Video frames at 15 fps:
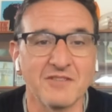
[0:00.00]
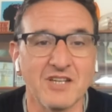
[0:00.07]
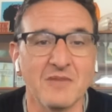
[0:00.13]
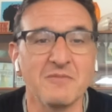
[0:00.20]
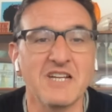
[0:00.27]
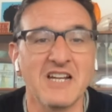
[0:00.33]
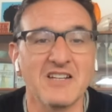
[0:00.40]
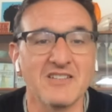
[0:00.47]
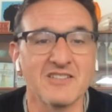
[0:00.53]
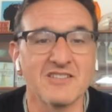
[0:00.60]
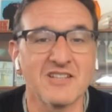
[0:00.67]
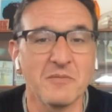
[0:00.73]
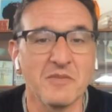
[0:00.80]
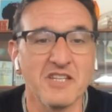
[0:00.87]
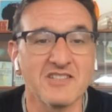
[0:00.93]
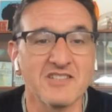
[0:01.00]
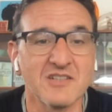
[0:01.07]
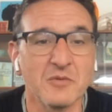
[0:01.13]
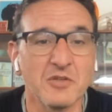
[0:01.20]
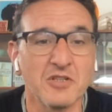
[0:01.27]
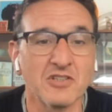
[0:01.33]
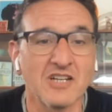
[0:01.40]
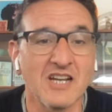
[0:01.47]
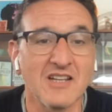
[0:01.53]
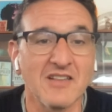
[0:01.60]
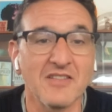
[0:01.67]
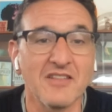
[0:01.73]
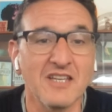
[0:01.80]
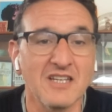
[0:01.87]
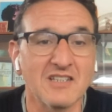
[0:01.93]
come down to some of the similar kind
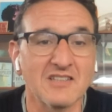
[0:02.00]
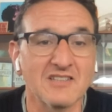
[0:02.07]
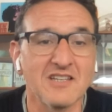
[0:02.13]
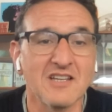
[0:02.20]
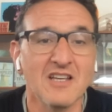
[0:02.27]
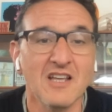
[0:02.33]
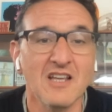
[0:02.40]
of things